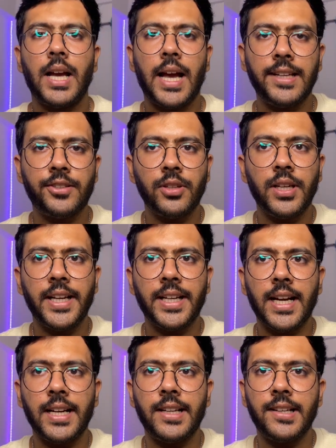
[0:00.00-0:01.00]
Isolate
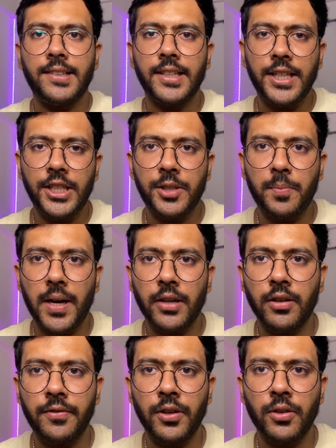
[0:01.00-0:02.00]
and test each part
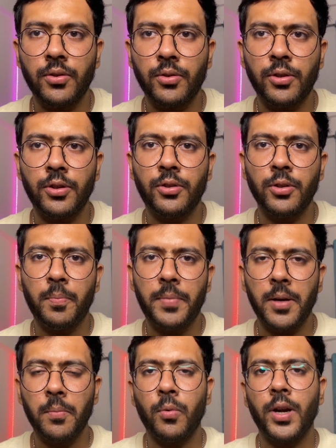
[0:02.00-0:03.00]
of your code to
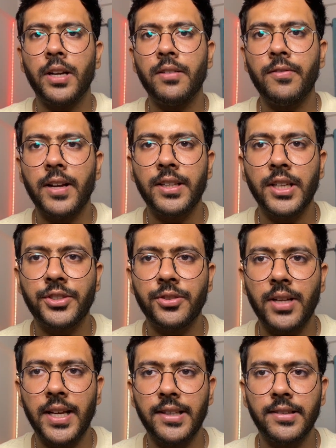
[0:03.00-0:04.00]
pinpoint where the issue
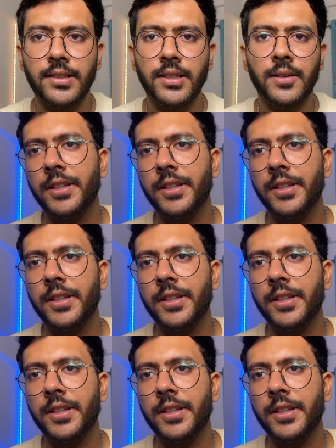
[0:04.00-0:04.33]
lies.